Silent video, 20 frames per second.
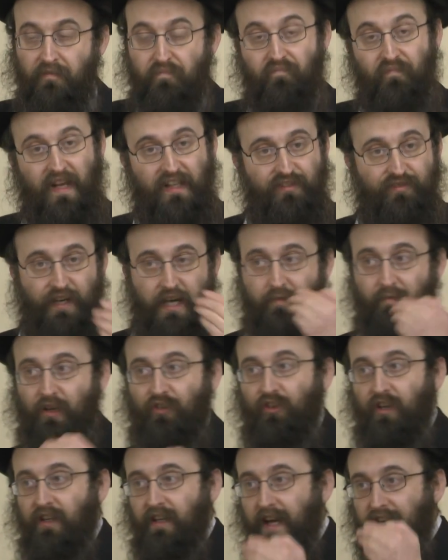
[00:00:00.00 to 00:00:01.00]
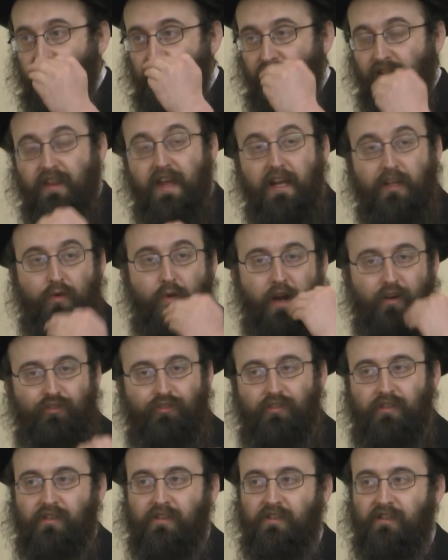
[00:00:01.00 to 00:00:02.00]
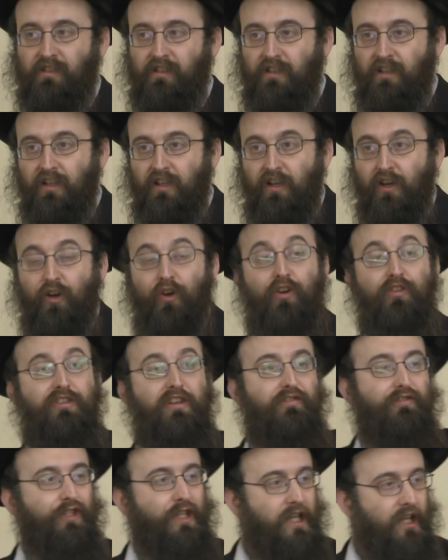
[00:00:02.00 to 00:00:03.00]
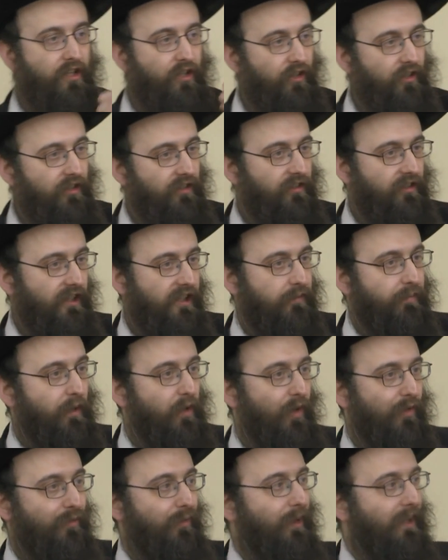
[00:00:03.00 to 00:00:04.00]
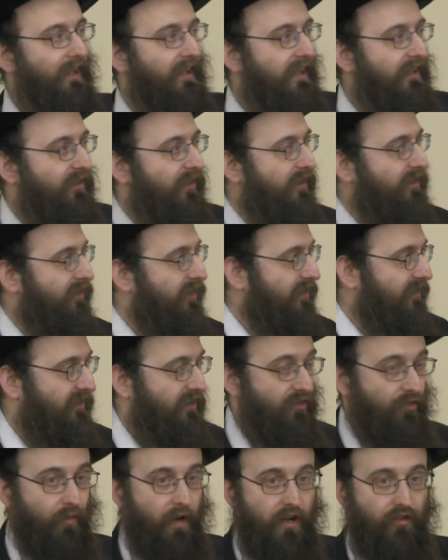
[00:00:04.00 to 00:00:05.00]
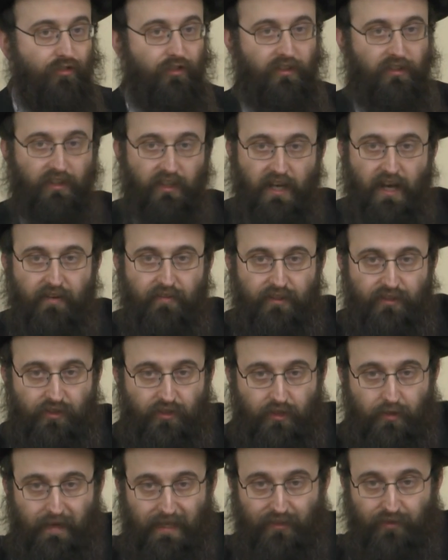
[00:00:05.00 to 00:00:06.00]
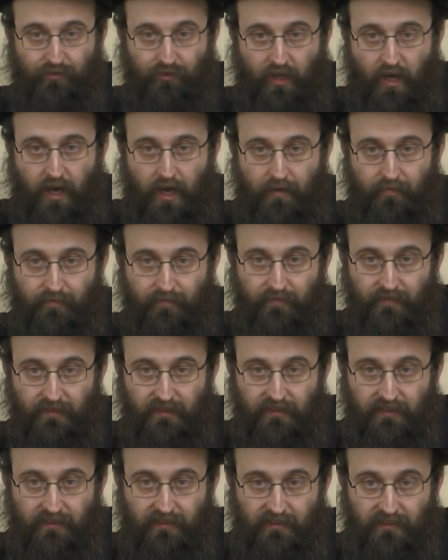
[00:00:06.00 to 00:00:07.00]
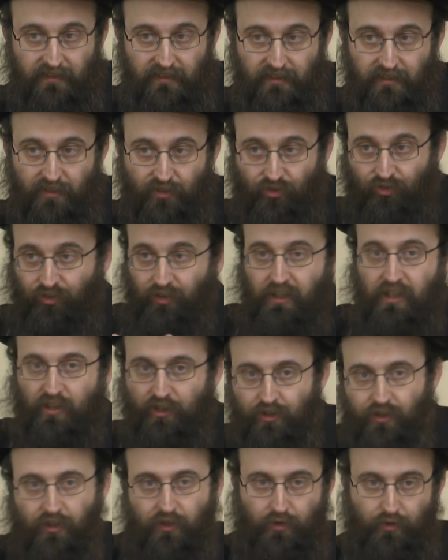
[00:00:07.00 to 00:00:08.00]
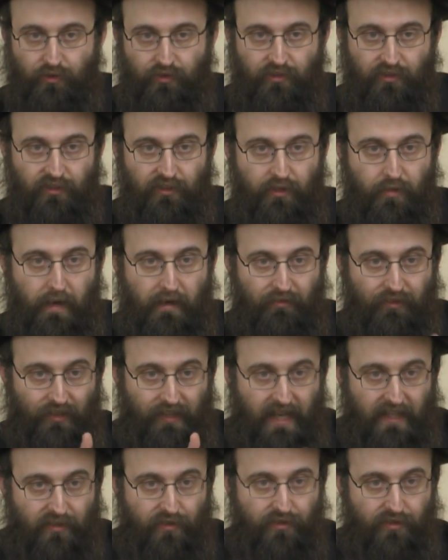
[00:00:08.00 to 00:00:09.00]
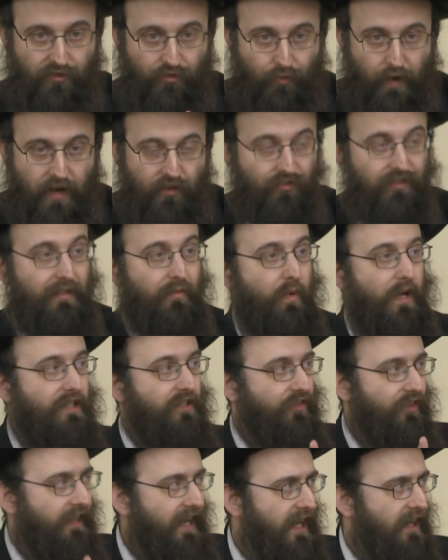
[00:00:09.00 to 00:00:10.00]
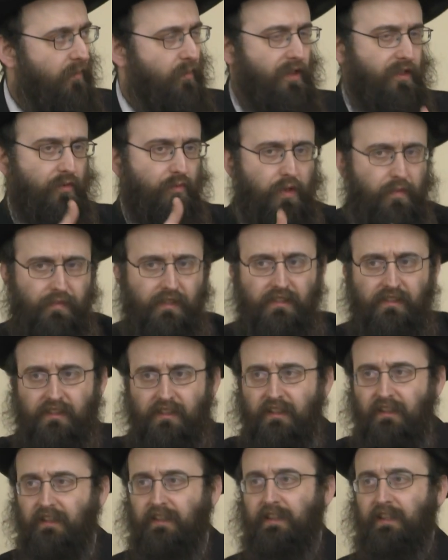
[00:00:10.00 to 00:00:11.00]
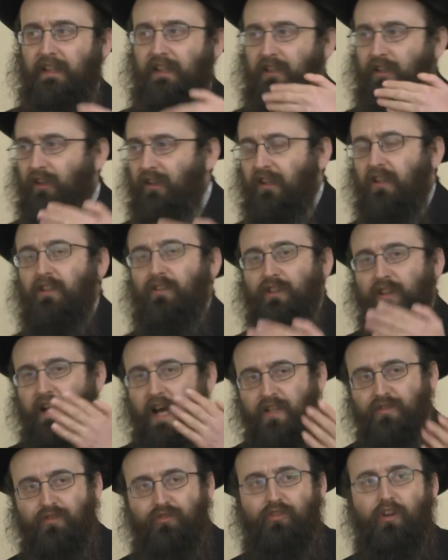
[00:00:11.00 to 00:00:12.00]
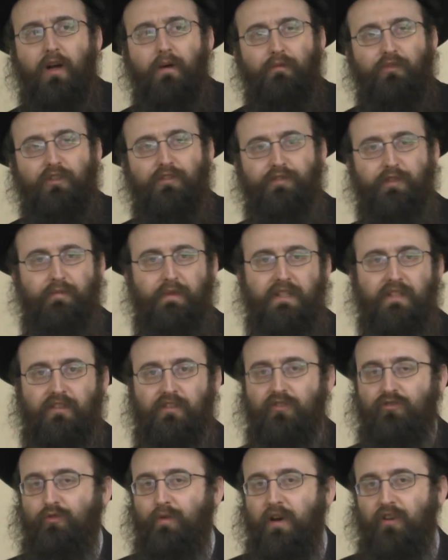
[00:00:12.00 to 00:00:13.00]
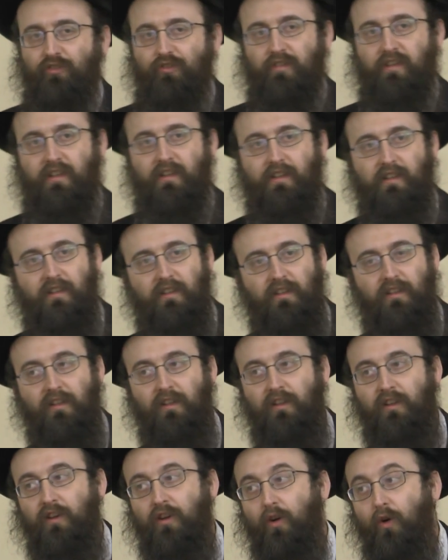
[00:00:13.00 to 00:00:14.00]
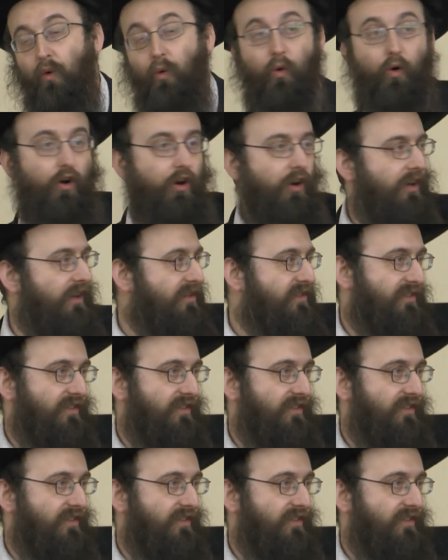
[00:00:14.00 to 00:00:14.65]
That's very much connected to that question. Because if Yichud is because it will lead to a certain situation, you need to have a certain amount of time, Shiur Yichud, to be able to get to a situation that when you're together with a woman, it could lead to Chas v'Shalom, to a forbidden situation. Or there's